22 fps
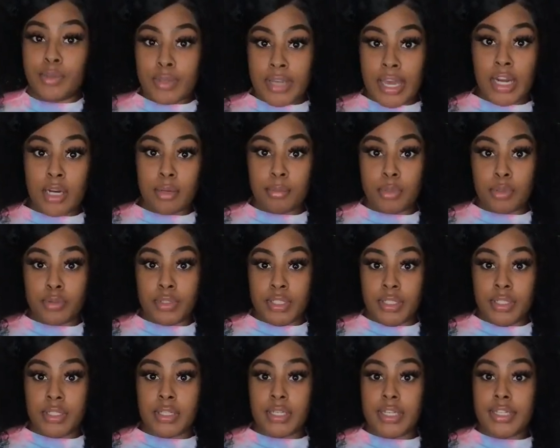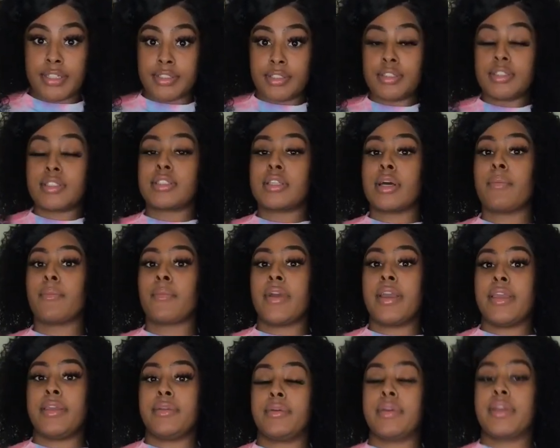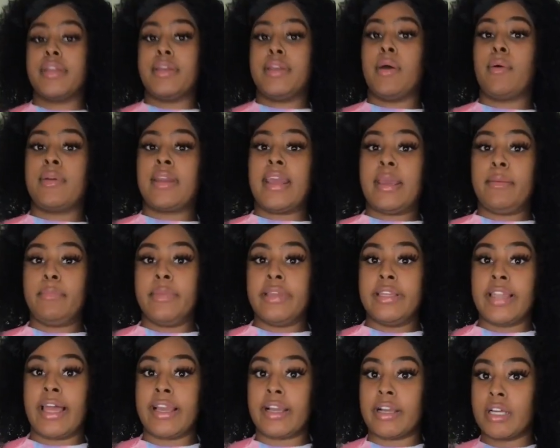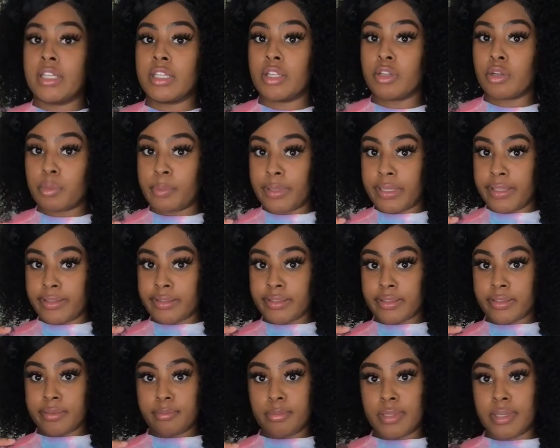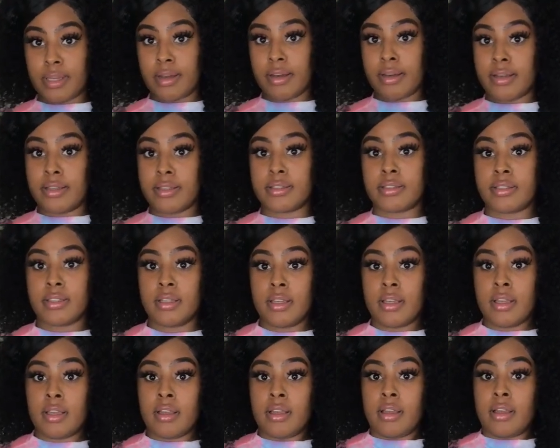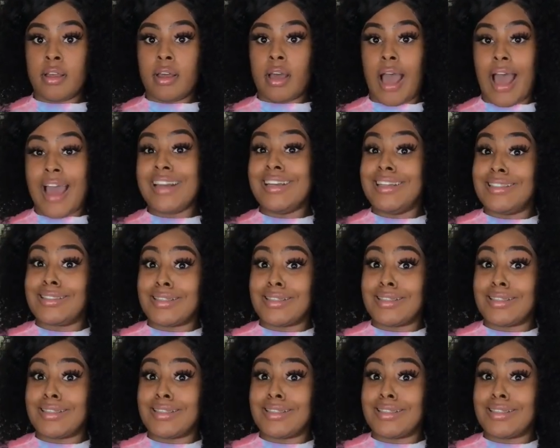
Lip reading: got a booty, is there some way you can donate me like a little piece? Because I need